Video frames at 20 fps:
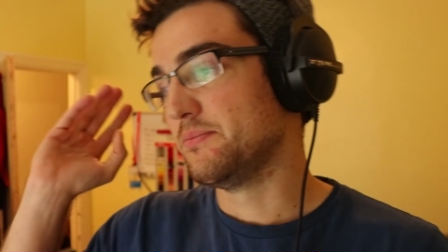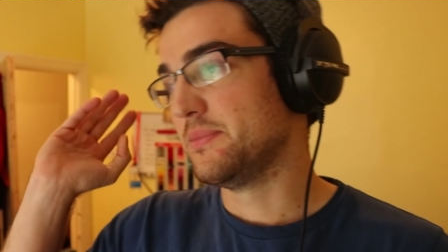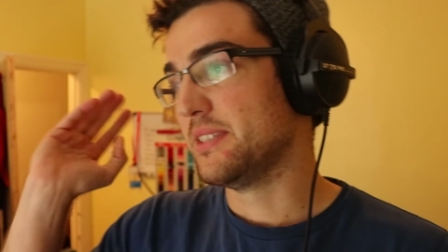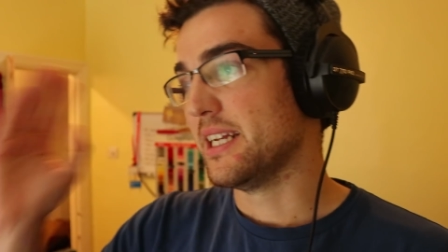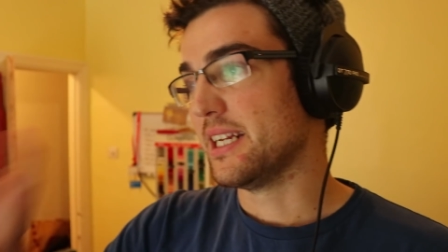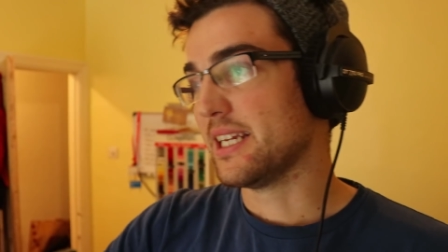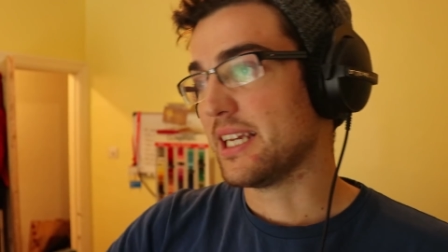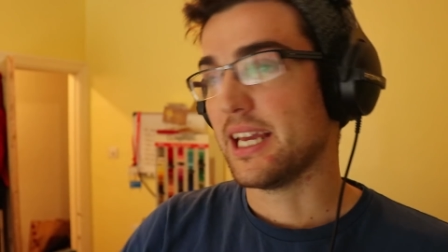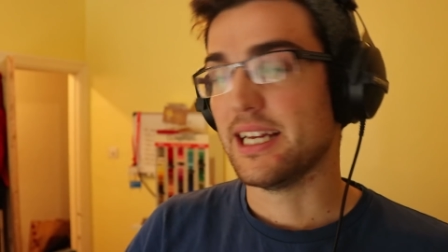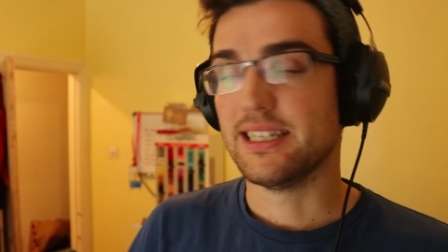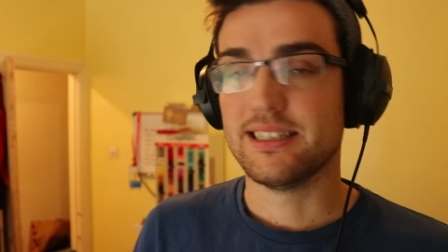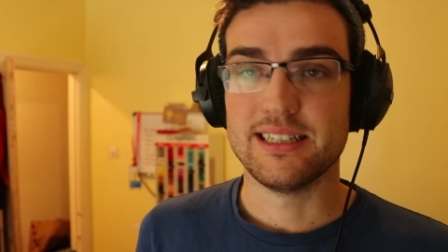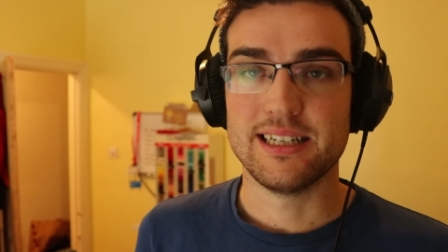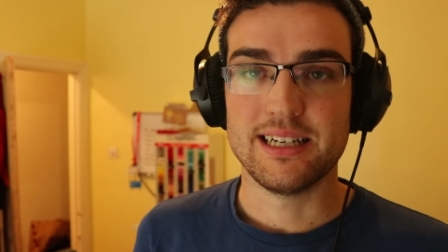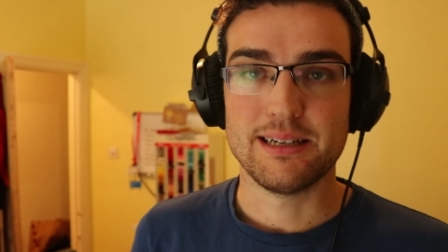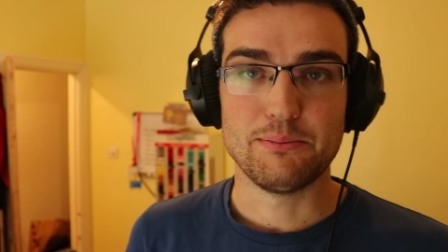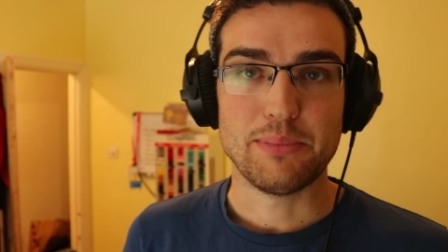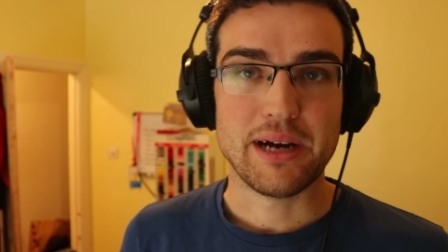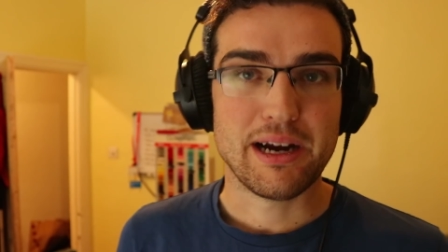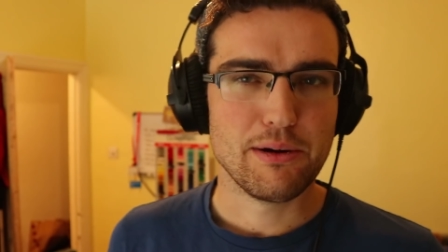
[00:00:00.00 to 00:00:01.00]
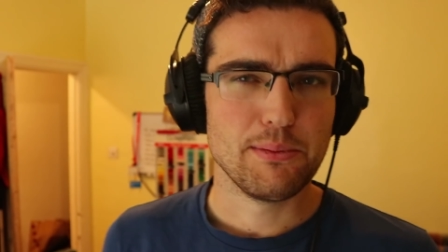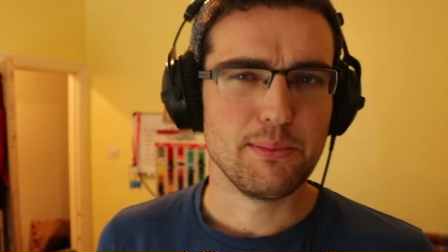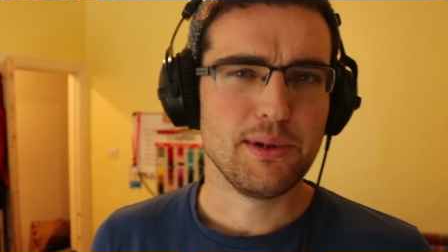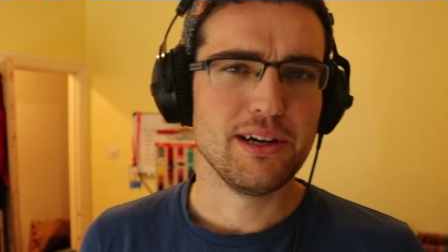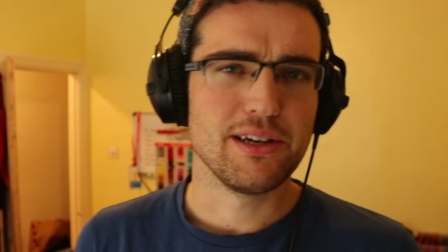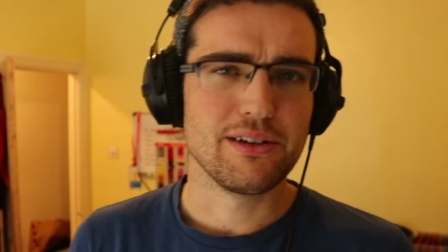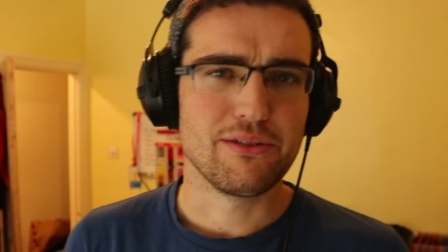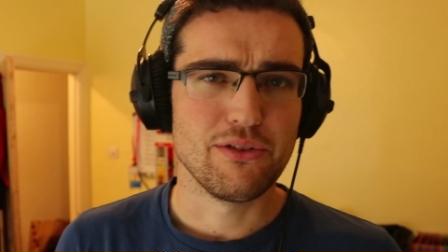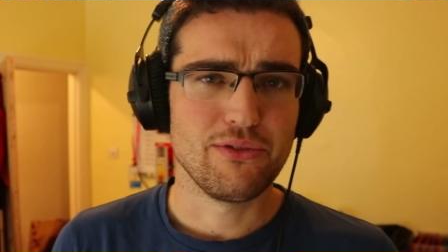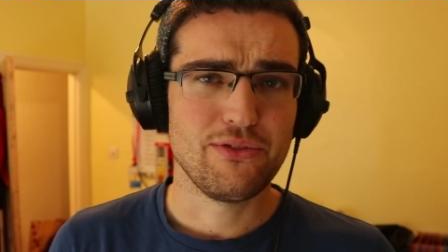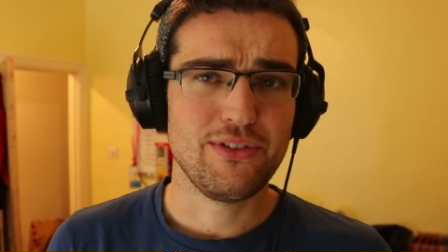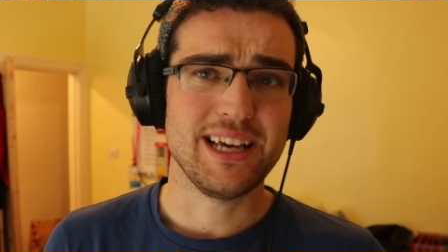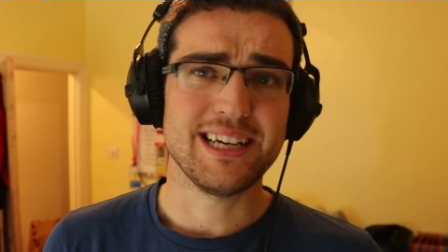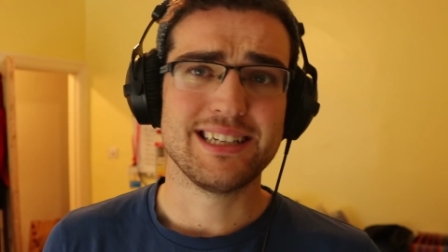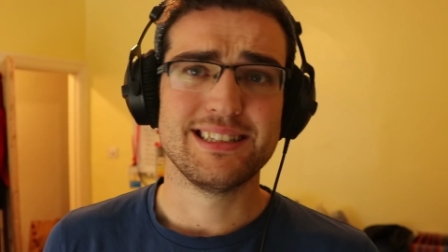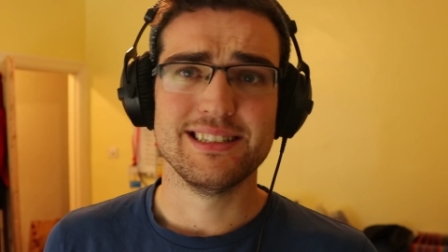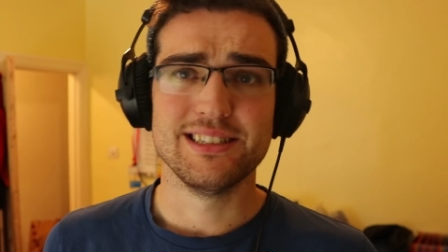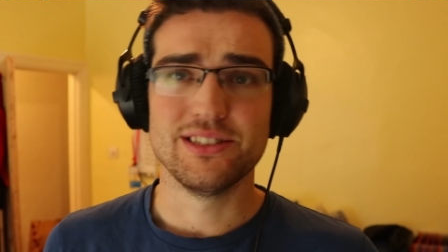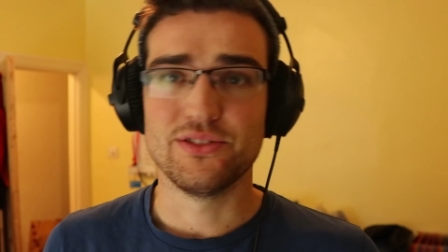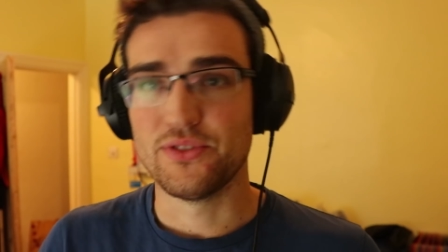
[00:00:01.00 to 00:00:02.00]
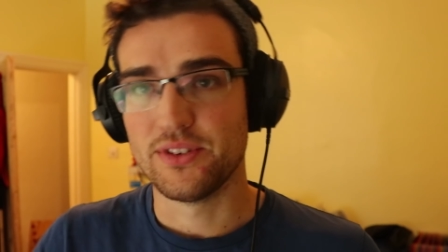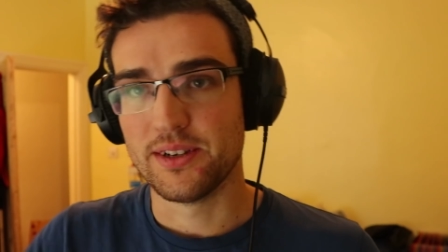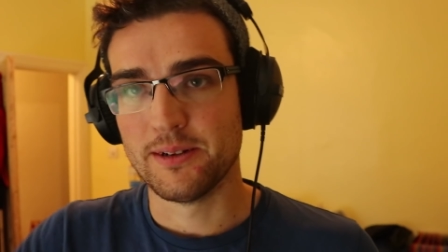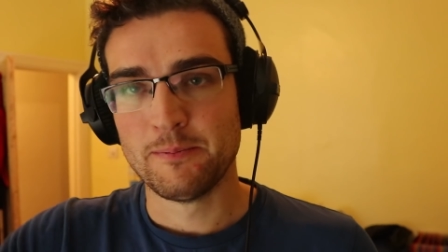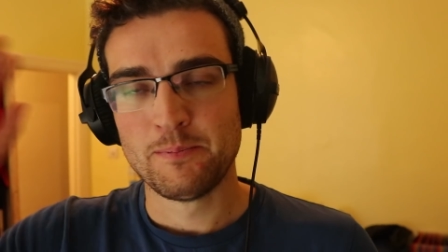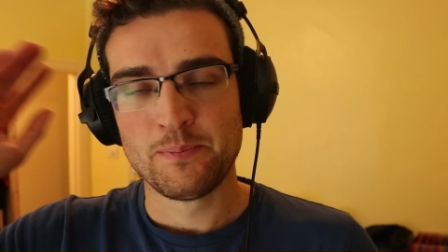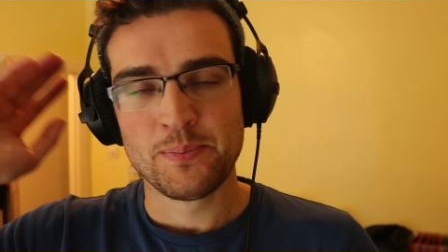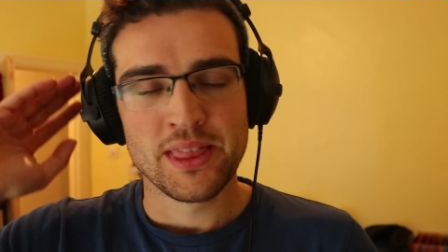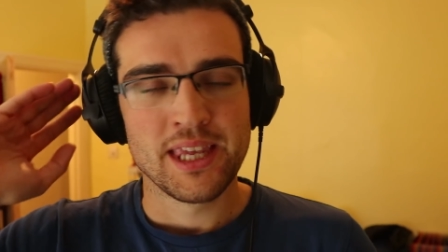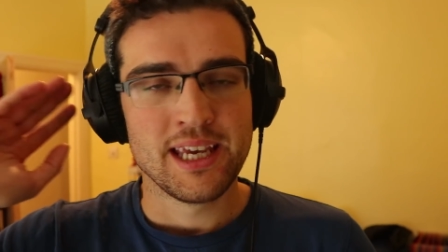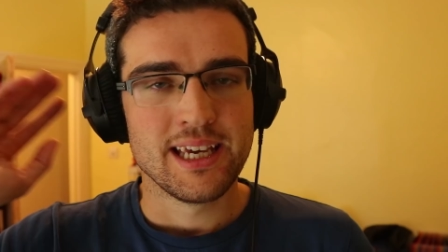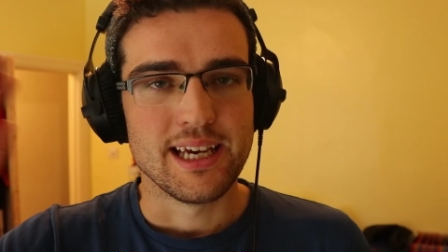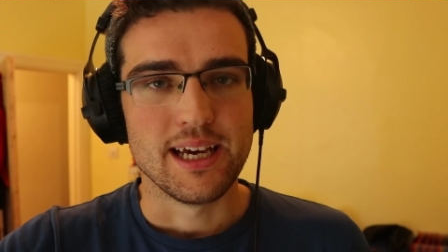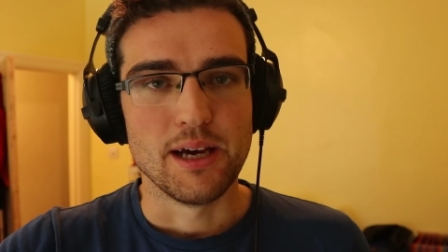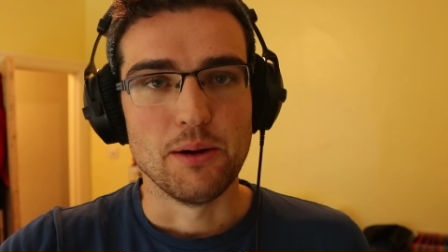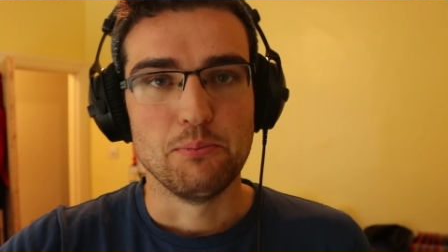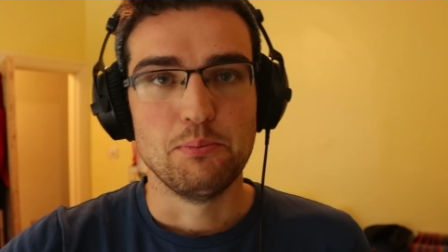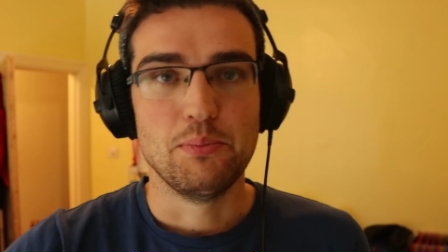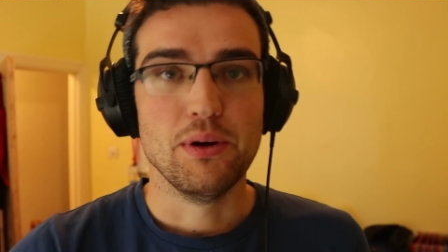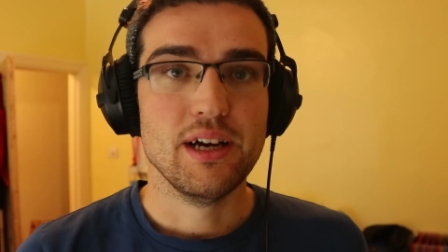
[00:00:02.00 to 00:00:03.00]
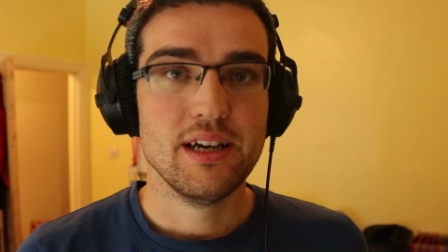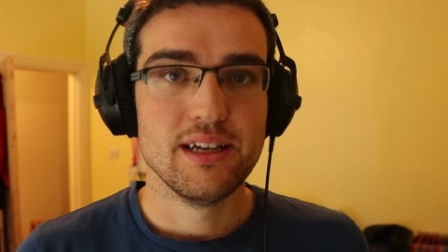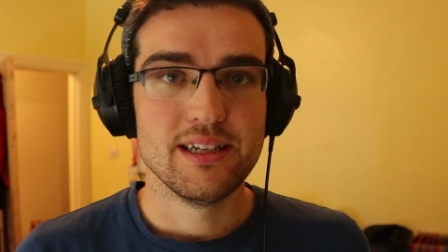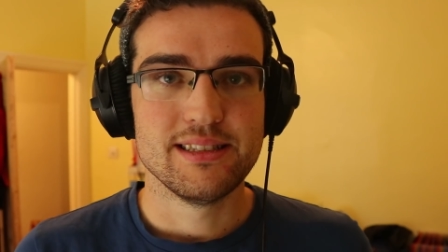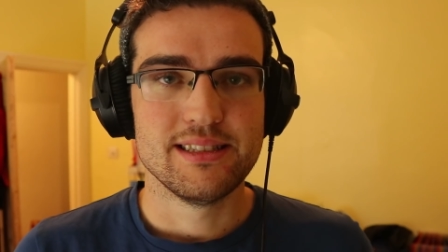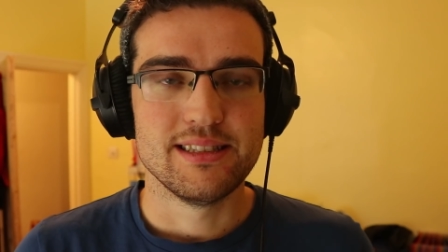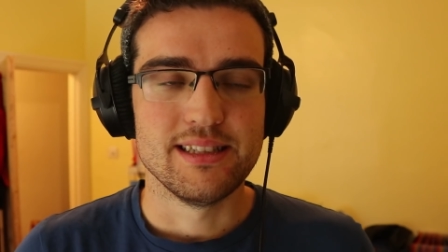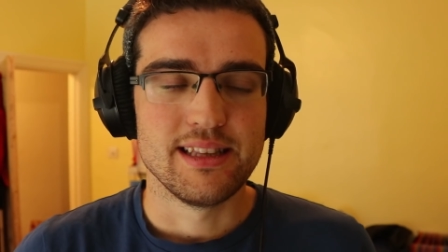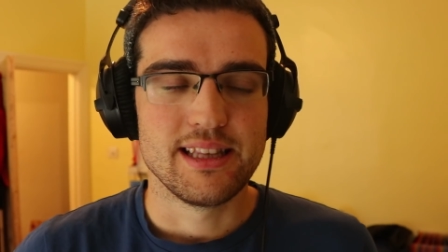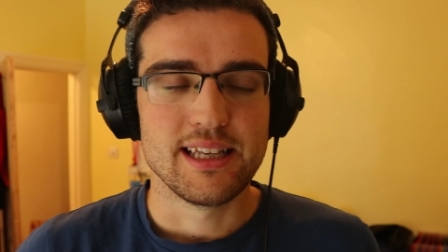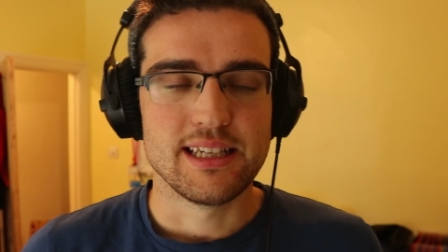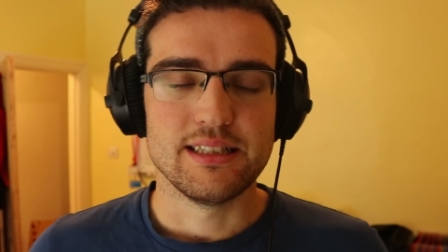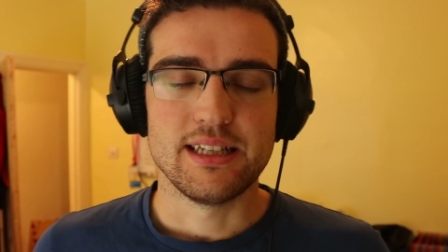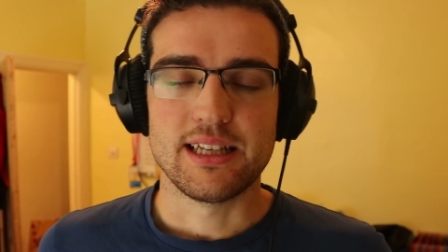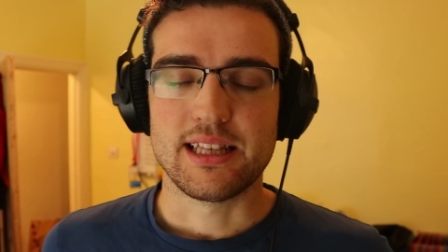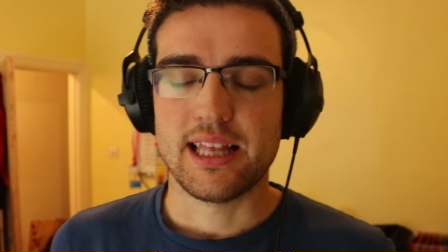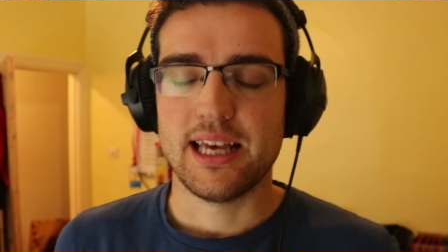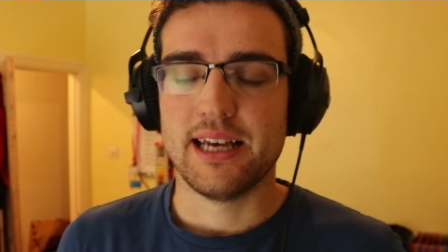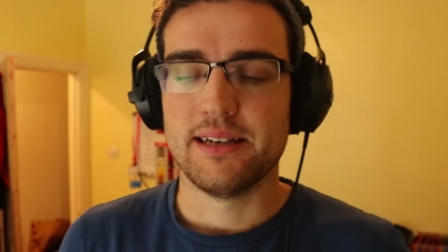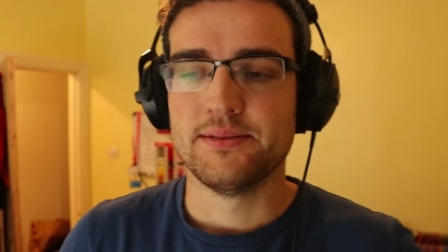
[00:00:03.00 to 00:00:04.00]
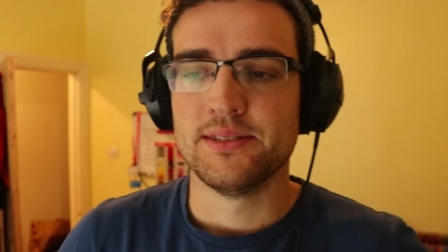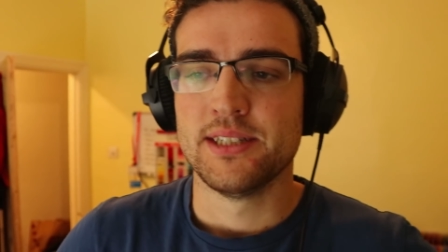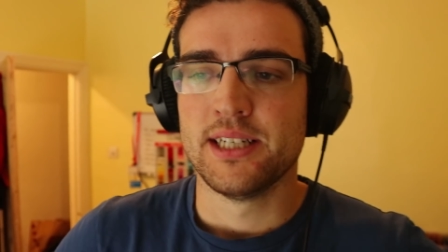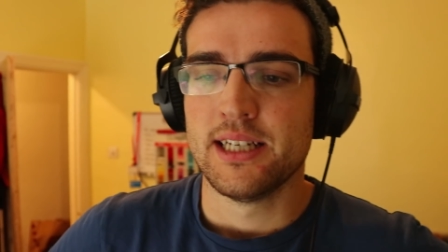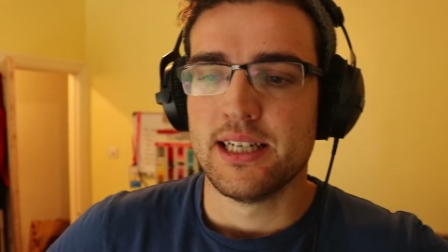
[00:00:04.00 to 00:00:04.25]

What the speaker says: dedicated like parabolic reflectors for birds and things like that.